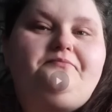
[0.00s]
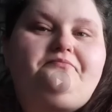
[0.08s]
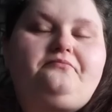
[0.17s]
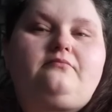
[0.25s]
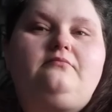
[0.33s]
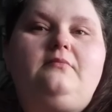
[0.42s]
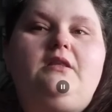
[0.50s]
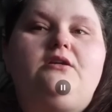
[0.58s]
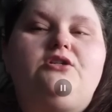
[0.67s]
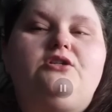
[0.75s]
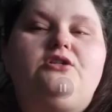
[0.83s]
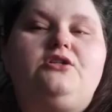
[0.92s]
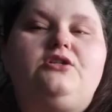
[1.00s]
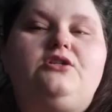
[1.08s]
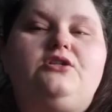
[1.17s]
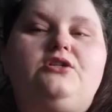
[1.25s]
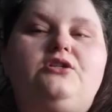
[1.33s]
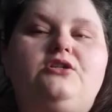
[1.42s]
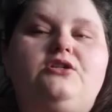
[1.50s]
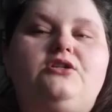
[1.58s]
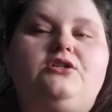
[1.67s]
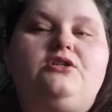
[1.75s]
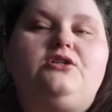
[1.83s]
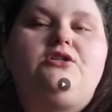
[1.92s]
Dainty Gorilla. I love that
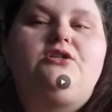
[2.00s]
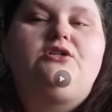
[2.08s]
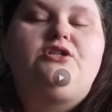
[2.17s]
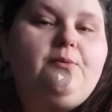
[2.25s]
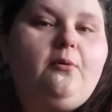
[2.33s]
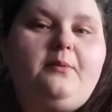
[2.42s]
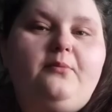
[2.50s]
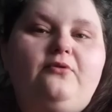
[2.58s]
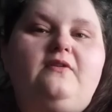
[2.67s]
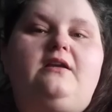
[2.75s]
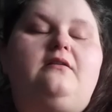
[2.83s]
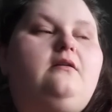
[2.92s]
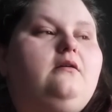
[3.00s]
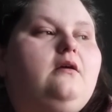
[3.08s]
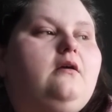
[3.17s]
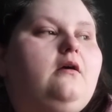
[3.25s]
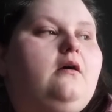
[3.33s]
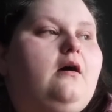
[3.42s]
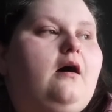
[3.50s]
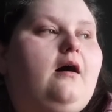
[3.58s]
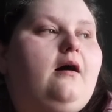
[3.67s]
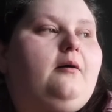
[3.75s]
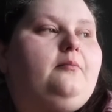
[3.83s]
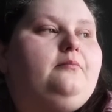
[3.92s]
name. She will be moving. Fantastic.
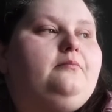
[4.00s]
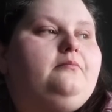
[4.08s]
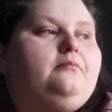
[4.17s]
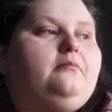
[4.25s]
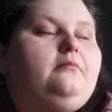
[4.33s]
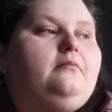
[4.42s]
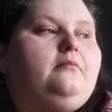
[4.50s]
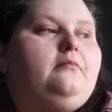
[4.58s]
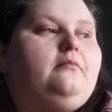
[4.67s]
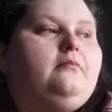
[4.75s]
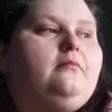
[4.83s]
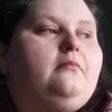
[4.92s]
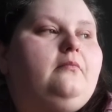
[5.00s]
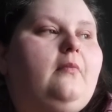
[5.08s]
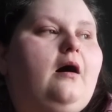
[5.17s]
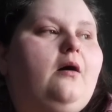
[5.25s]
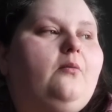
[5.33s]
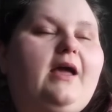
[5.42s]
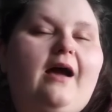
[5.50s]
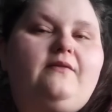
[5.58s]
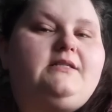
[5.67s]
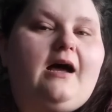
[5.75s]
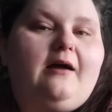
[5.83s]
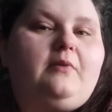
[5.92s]
Um, we have
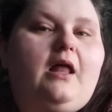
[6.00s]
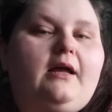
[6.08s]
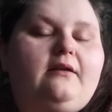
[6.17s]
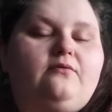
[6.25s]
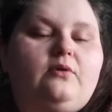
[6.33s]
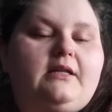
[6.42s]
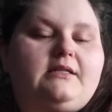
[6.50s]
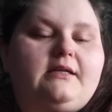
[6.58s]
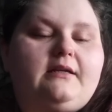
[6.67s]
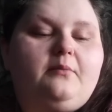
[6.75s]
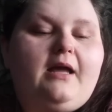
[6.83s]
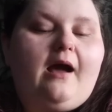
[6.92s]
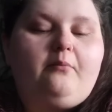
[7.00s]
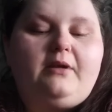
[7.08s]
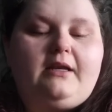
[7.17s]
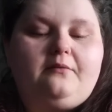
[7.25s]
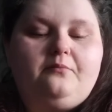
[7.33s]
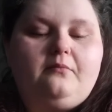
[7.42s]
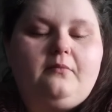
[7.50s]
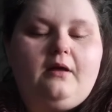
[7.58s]
a timeline of when that's going to be happening.